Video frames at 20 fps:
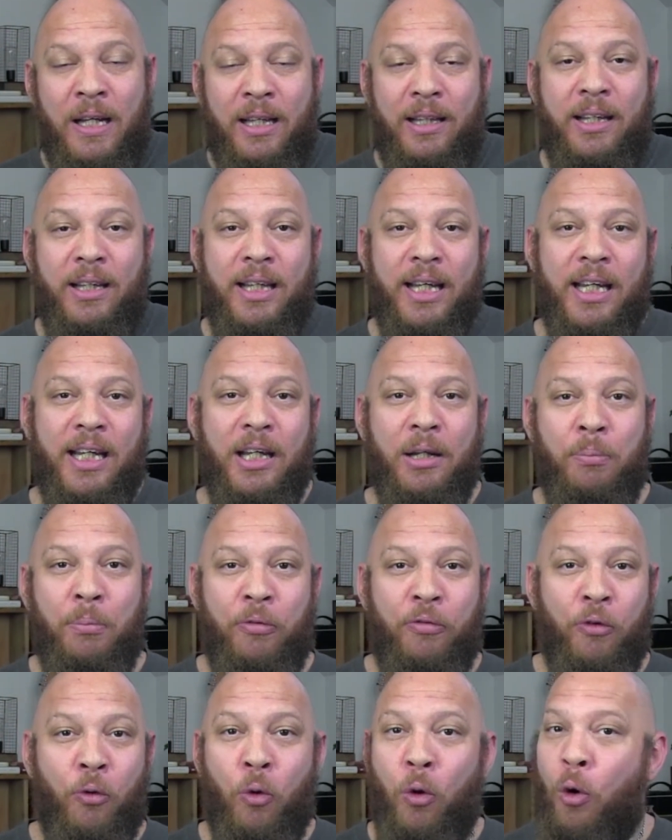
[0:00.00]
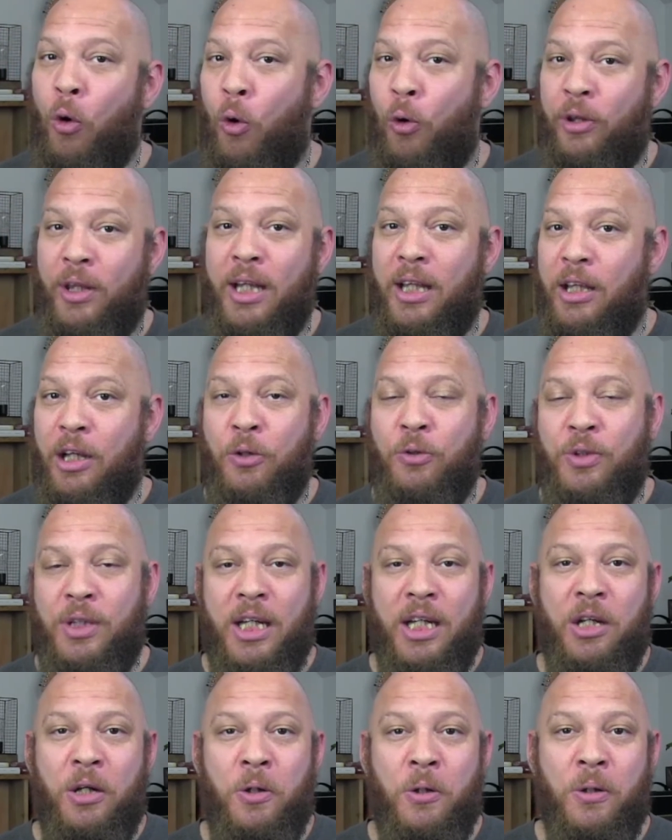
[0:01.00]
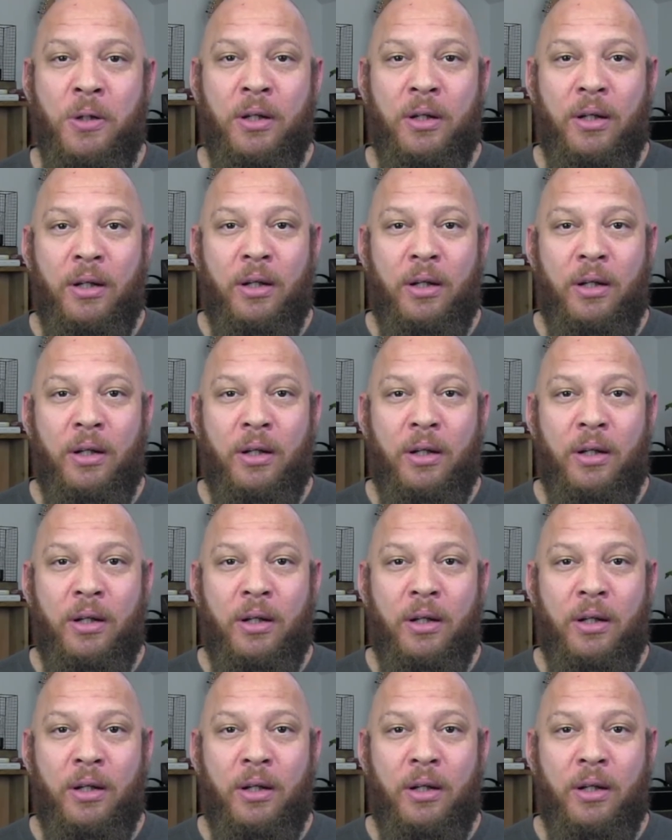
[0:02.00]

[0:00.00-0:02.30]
than they did before or than those that don't.